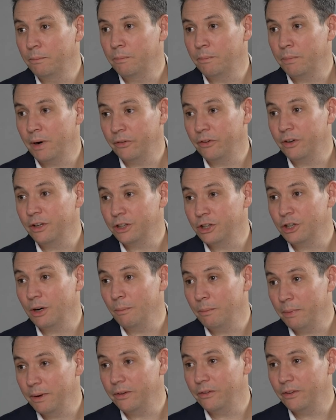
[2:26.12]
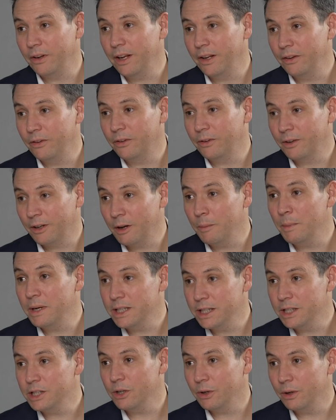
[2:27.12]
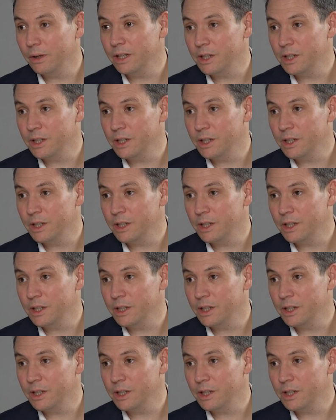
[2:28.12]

President Trump is committed to at